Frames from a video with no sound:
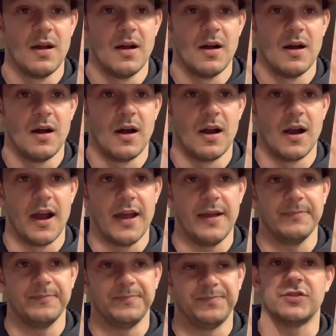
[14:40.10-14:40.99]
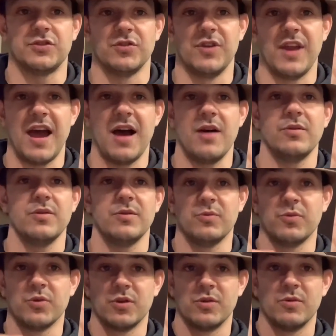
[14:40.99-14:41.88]
All right, so now
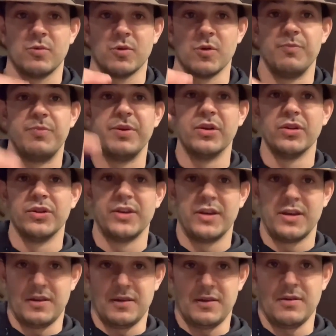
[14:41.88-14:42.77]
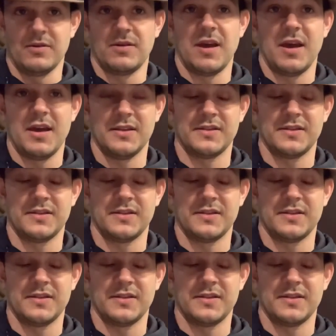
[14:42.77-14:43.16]
we're building, okay?